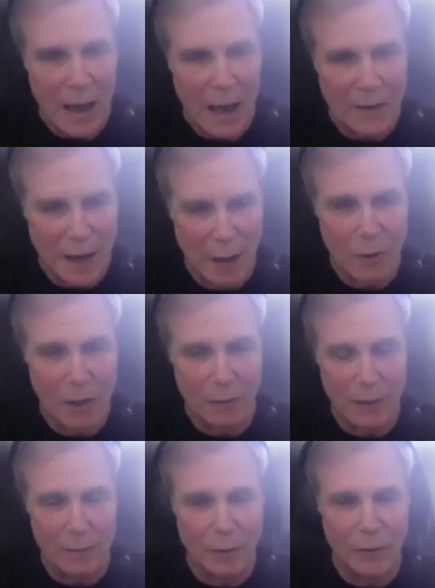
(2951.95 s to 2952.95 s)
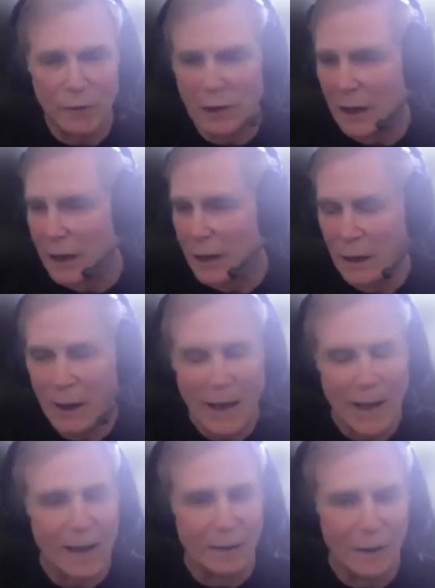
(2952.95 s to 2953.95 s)
Is how many people say,
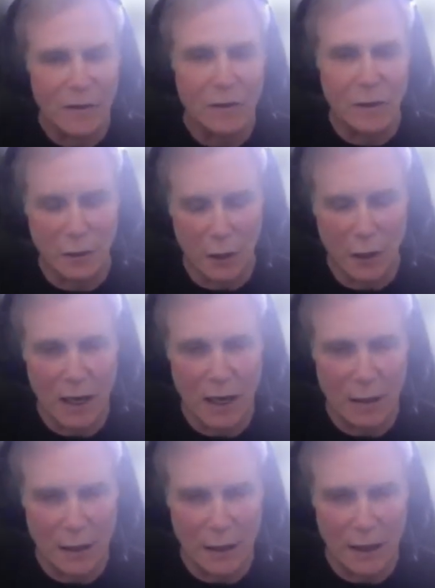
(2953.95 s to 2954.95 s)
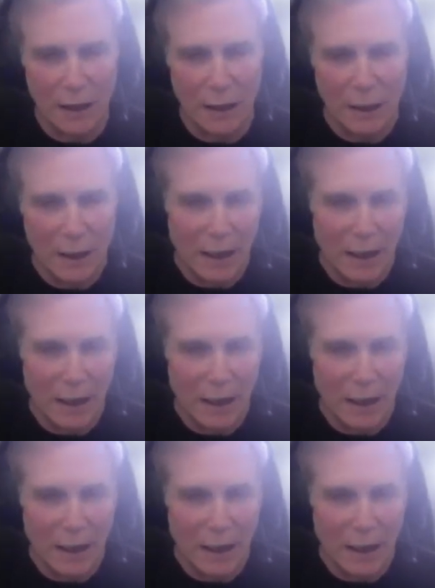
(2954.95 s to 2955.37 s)
"Hey, this is a good idea."